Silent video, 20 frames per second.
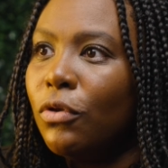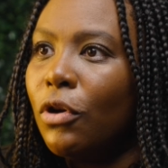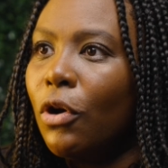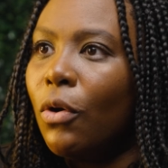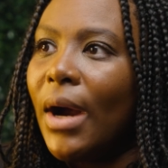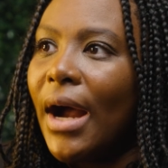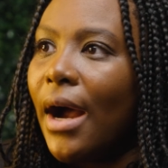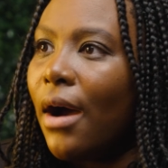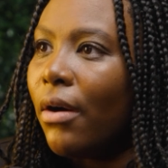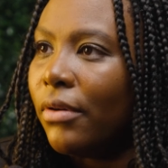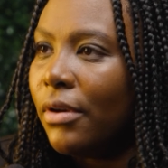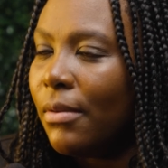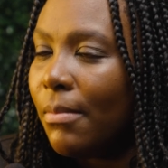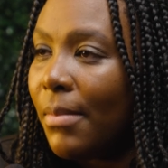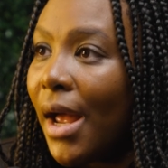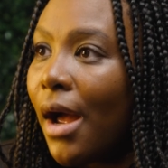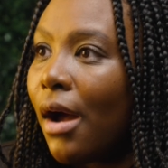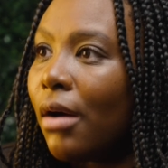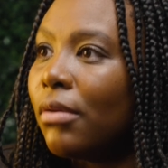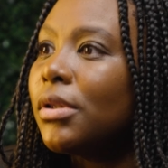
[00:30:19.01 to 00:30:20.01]
you go out
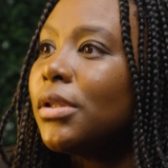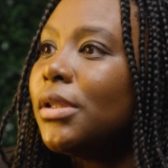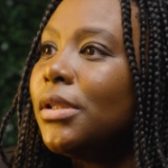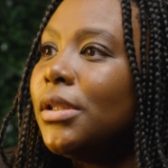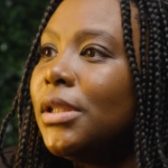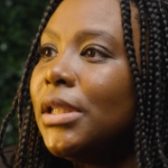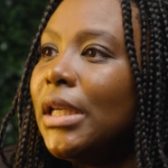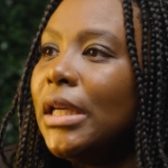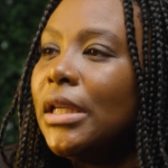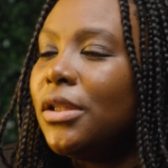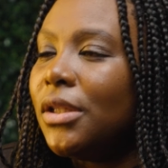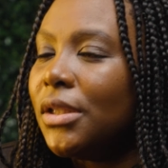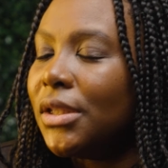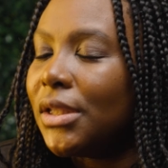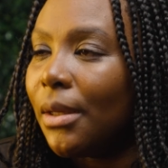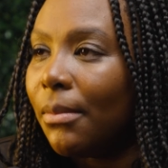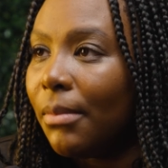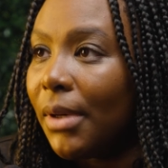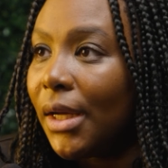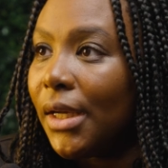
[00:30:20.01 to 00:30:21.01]
and about
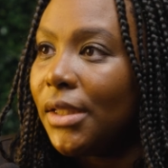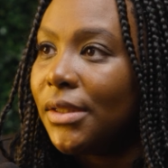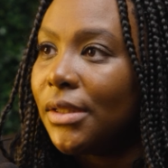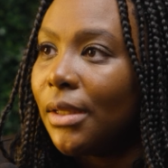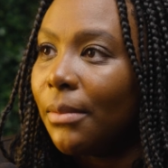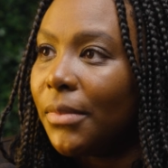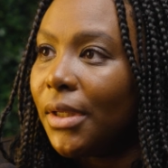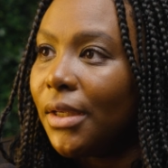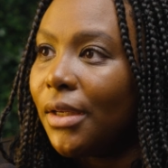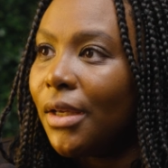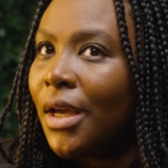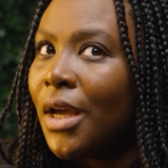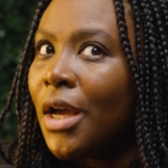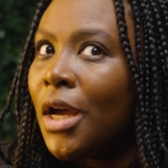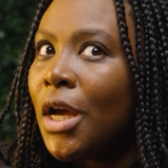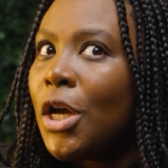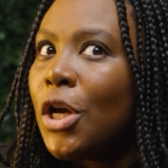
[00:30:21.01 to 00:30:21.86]
teaching somebody something.